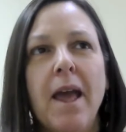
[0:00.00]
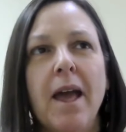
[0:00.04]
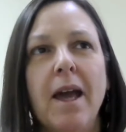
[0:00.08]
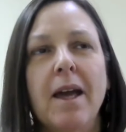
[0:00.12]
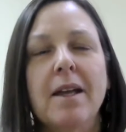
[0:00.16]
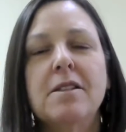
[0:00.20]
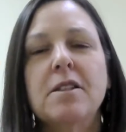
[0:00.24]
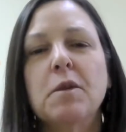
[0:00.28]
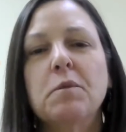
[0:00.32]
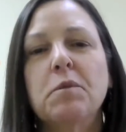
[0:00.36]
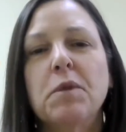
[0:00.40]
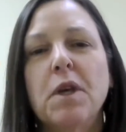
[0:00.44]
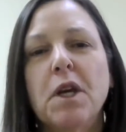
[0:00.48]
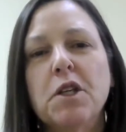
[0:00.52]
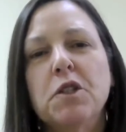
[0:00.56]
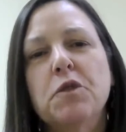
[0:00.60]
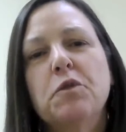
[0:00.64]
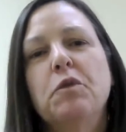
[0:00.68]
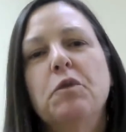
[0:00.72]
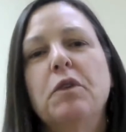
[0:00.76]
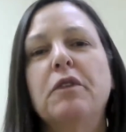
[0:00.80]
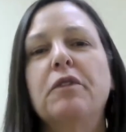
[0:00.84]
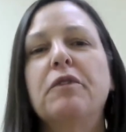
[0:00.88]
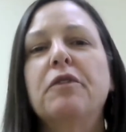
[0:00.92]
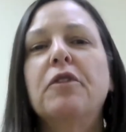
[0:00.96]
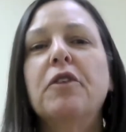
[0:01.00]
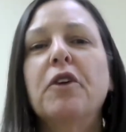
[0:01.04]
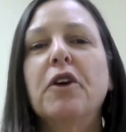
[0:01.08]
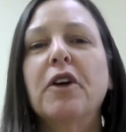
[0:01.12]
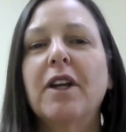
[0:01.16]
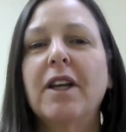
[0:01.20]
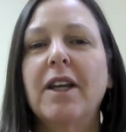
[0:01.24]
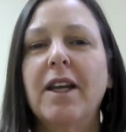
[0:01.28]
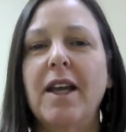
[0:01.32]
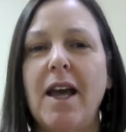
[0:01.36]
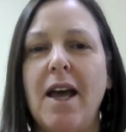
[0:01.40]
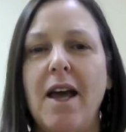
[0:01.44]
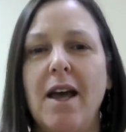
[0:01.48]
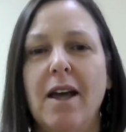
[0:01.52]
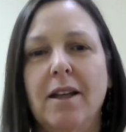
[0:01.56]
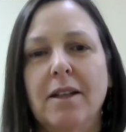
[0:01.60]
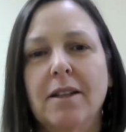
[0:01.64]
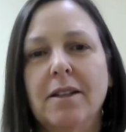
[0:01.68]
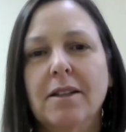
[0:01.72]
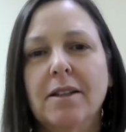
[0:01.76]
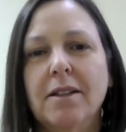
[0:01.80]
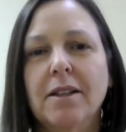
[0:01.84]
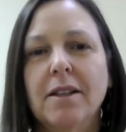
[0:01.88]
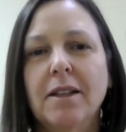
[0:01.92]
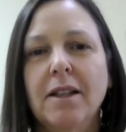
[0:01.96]
And sometimes we forget
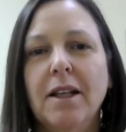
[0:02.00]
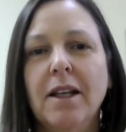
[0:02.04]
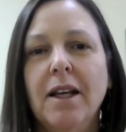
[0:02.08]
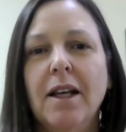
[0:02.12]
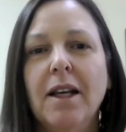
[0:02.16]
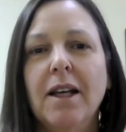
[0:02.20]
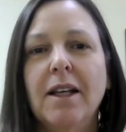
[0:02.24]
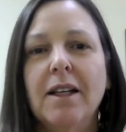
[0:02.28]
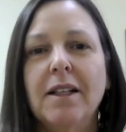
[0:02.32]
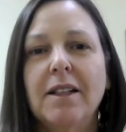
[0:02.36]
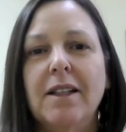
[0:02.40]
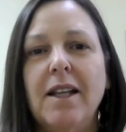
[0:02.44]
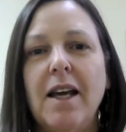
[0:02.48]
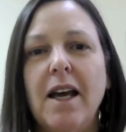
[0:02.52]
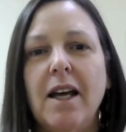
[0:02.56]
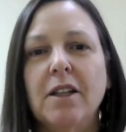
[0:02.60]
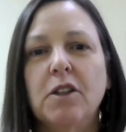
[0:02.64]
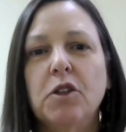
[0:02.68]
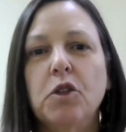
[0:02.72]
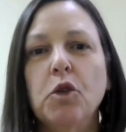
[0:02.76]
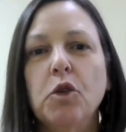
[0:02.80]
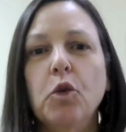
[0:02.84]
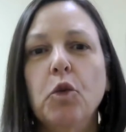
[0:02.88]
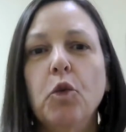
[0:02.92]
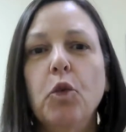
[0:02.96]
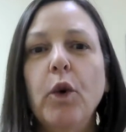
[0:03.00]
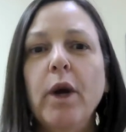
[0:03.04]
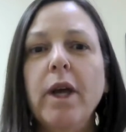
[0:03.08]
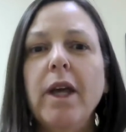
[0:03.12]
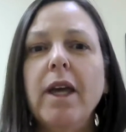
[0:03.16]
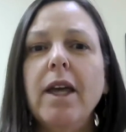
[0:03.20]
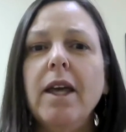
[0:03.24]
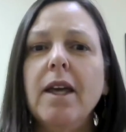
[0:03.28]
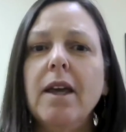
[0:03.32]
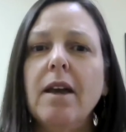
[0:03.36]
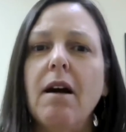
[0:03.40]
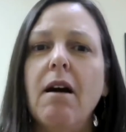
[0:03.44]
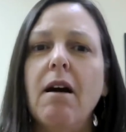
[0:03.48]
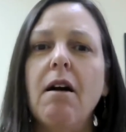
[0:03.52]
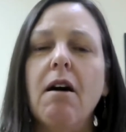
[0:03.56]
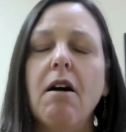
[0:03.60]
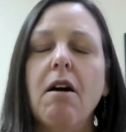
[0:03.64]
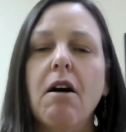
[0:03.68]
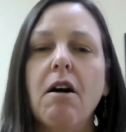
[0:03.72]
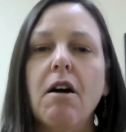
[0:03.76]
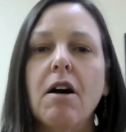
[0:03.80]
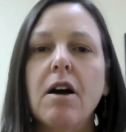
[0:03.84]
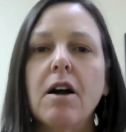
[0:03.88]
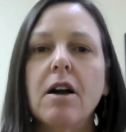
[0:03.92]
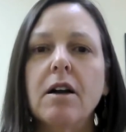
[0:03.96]
that we
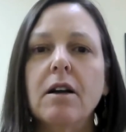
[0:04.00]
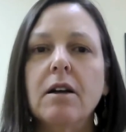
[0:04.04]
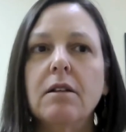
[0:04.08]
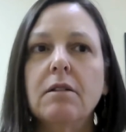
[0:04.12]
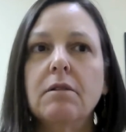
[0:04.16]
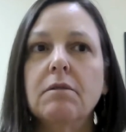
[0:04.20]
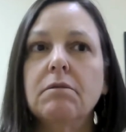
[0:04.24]
are